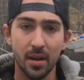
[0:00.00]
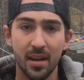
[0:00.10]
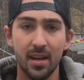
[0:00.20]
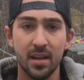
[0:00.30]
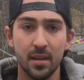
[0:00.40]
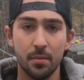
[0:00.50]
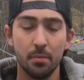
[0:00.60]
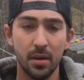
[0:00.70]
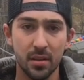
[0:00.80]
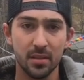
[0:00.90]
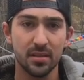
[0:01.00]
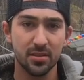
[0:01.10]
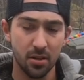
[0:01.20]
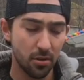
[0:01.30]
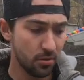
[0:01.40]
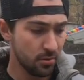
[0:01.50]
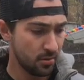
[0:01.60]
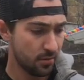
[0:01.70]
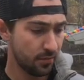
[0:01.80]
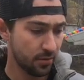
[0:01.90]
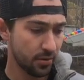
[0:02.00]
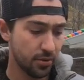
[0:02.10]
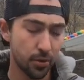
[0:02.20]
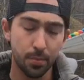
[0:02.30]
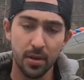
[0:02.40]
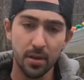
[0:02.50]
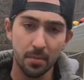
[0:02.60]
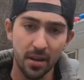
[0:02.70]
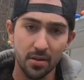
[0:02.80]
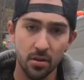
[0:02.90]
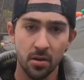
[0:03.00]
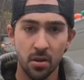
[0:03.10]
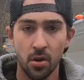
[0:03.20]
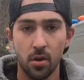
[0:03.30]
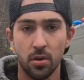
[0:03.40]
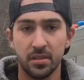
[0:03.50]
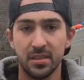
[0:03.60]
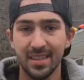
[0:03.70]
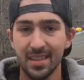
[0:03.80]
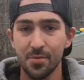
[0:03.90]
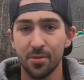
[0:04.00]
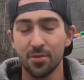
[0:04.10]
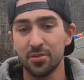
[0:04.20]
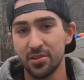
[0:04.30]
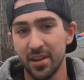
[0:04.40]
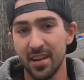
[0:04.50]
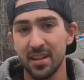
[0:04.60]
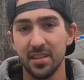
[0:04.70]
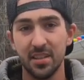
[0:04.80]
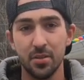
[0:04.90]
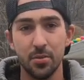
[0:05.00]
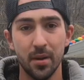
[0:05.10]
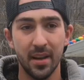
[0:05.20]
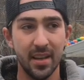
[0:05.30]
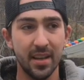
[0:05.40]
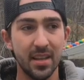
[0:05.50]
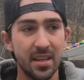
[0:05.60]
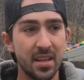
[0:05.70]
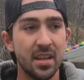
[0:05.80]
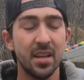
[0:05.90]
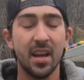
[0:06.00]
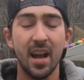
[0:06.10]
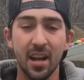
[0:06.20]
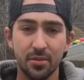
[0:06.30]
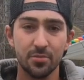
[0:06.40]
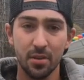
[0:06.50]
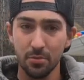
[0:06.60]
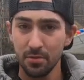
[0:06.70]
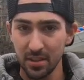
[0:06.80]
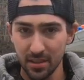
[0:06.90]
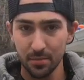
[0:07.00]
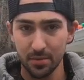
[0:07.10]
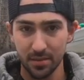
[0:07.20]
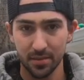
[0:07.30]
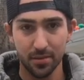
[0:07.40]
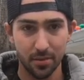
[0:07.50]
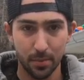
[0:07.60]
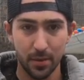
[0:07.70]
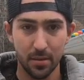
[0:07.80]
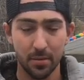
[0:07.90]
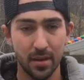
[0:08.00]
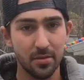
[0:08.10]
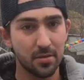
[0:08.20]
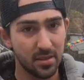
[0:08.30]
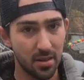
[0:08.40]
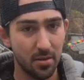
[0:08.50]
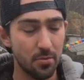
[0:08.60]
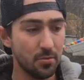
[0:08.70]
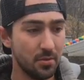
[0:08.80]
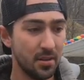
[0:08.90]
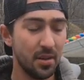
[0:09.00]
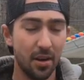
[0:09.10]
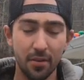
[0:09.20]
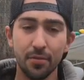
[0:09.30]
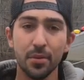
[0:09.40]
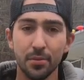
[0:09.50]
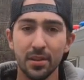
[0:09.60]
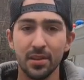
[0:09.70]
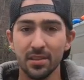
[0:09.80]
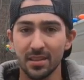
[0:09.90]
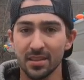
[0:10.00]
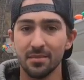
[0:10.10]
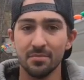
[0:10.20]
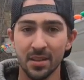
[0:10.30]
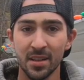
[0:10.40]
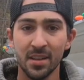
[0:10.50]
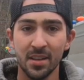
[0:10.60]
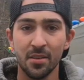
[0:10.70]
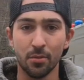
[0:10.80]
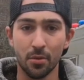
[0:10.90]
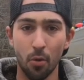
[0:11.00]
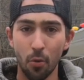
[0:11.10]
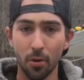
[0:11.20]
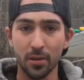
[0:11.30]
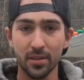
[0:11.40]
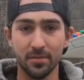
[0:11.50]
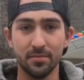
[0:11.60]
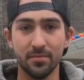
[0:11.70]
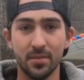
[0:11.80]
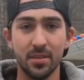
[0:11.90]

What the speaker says: my buck's skull for a European mount. Today we're going to try and do a hydro-dipped European mount, so hopefully we can record it and